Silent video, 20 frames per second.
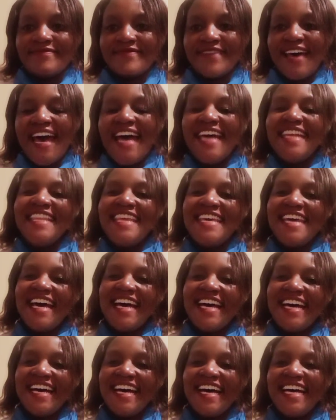Hi
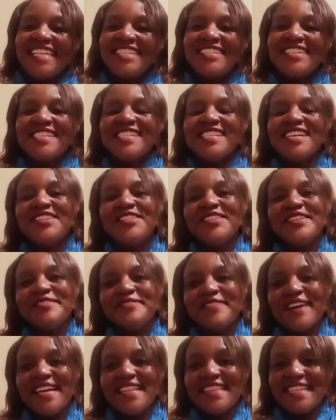there, I trust you're doing
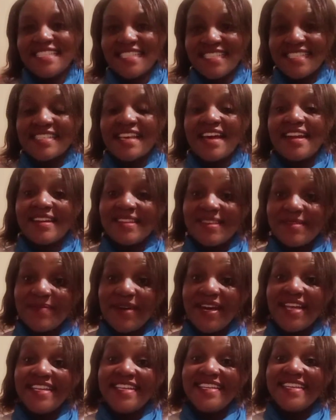fine. This is Sarah
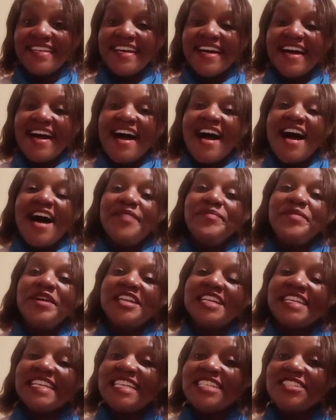Kimani. I'm your
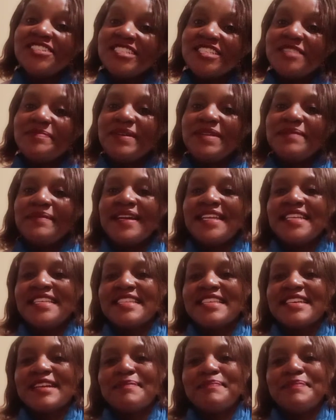relationship and
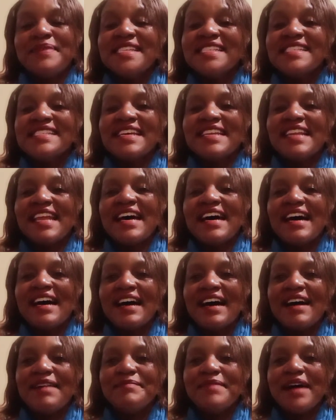marriage therapist, and uh,
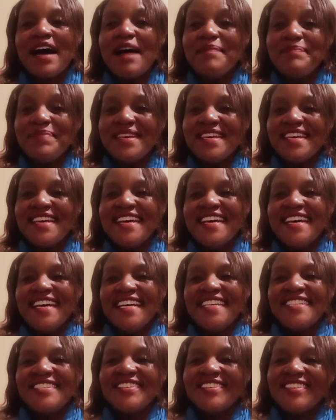I'm happy
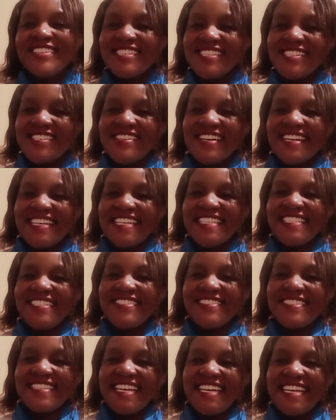to host you again
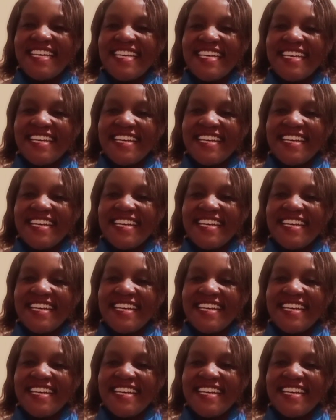today.